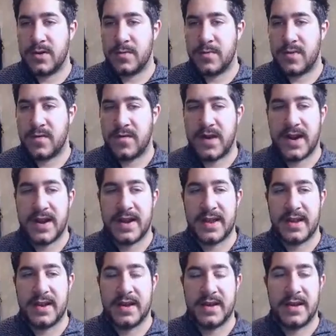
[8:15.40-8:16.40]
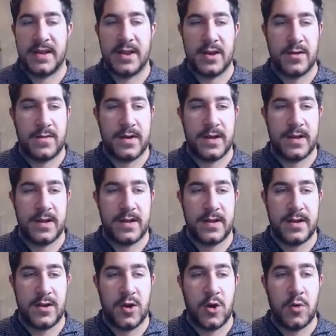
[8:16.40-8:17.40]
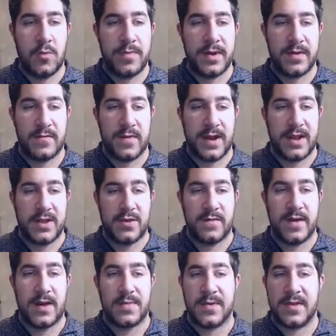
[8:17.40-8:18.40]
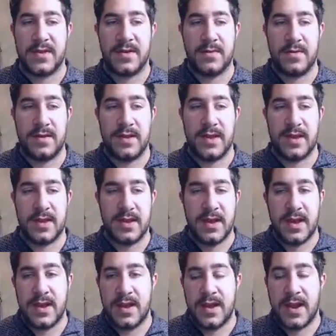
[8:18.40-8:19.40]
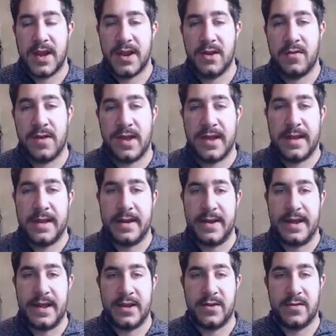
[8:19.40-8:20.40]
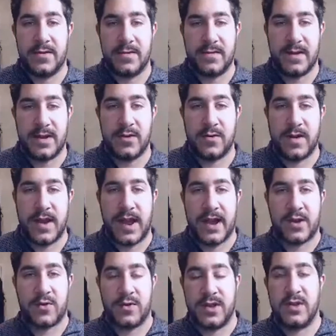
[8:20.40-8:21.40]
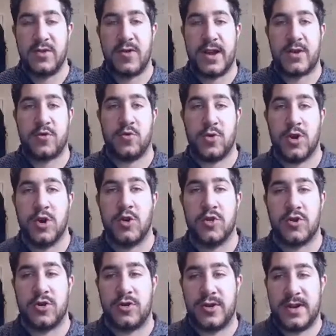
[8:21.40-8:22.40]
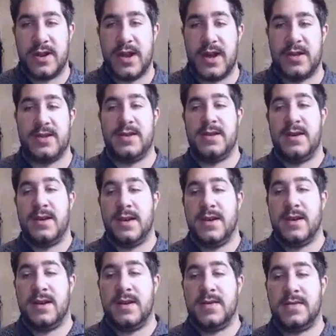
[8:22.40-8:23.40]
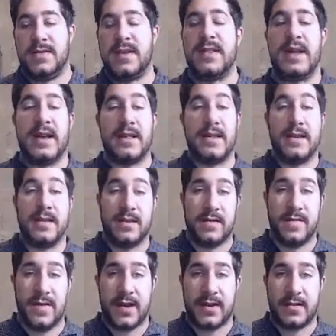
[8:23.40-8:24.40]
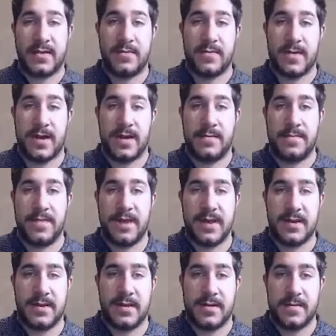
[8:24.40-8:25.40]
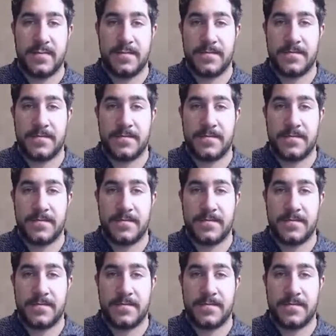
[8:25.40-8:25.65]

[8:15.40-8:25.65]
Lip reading: providing an open range of opportunity, in your actual culture, and not the glass ceiling effect, right? Because